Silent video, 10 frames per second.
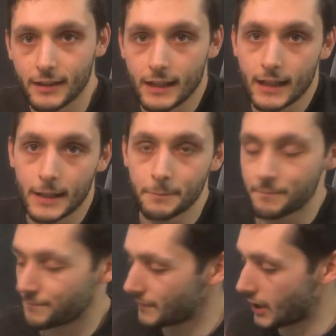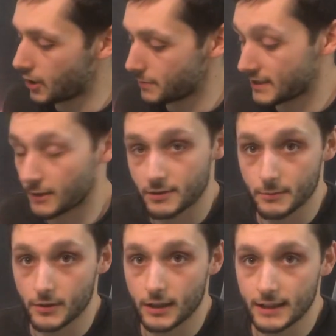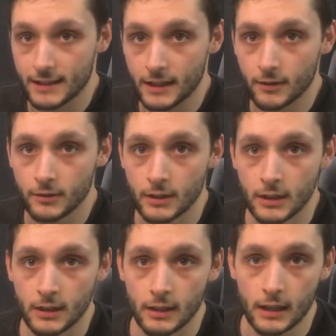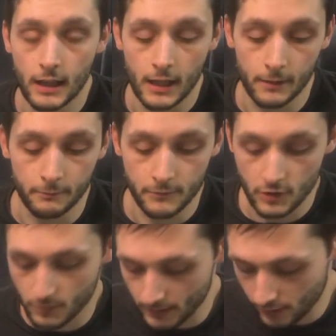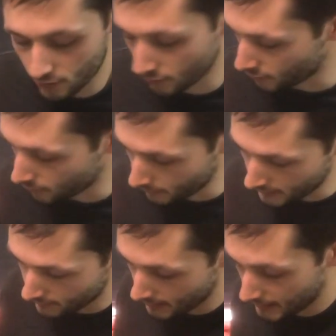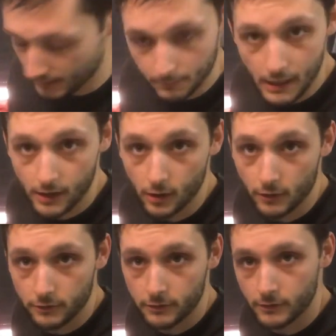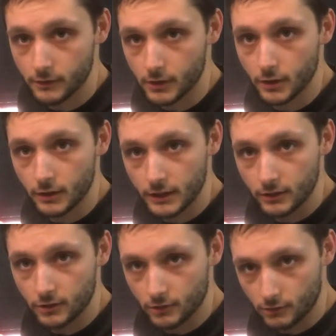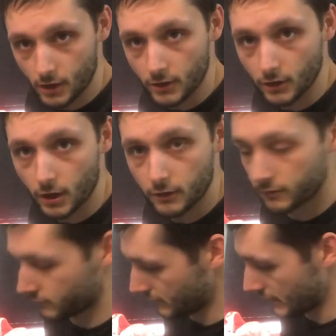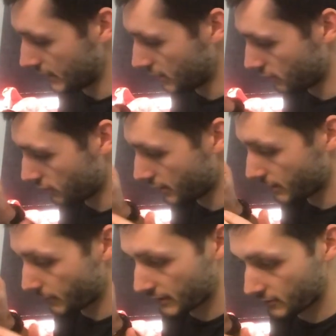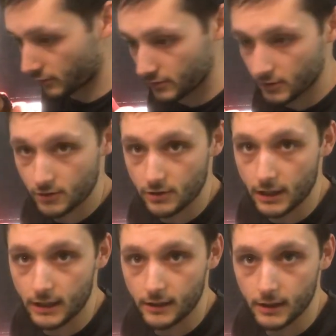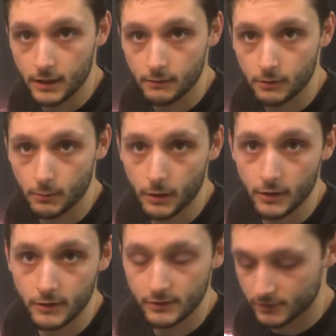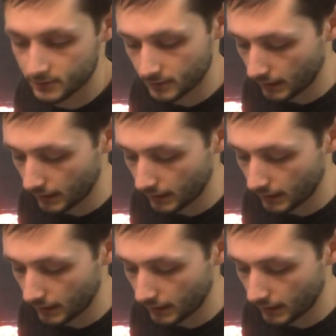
Um, I hope it's helped some of you guys out. Um, just make sure when you're taking the back off that it's turned off and that you try your best not to touch any of the components.